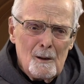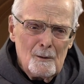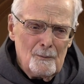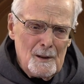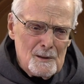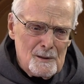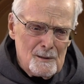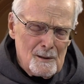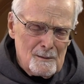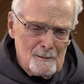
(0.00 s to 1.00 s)

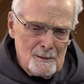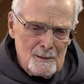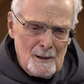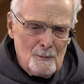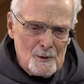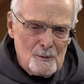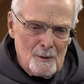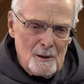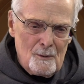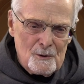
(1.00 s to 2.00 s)
convinced that was
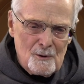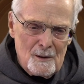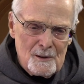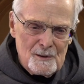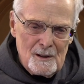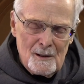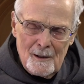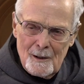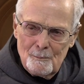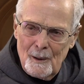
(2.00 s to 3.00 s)
where I was going to stay.
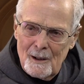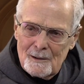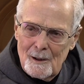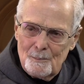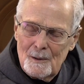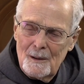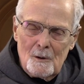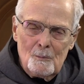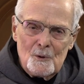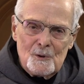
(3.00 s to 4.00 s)
I had packed up
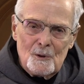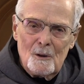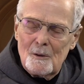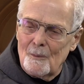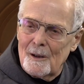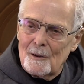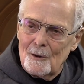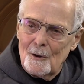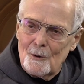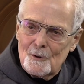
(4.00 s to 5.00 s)
almost all of my
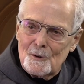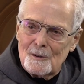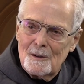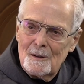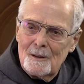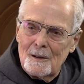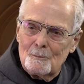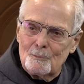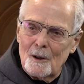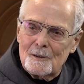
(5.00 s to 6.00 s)
clothes
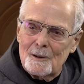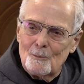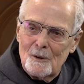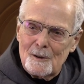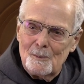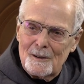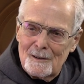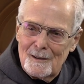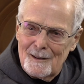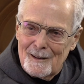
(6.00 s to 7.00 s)
and brought them with me.